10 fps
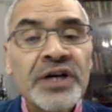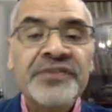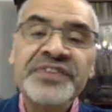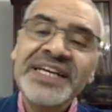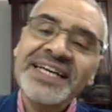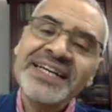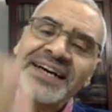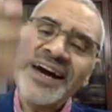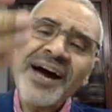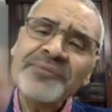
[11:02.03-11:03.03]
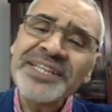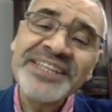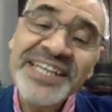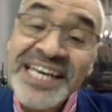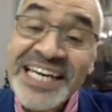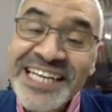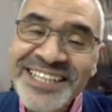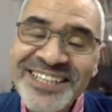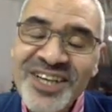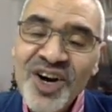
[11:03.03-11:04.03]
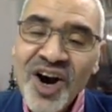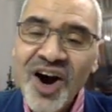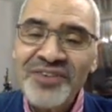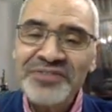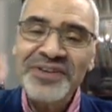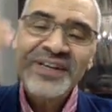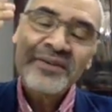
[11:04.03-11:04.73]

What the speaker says: the rapid decrease of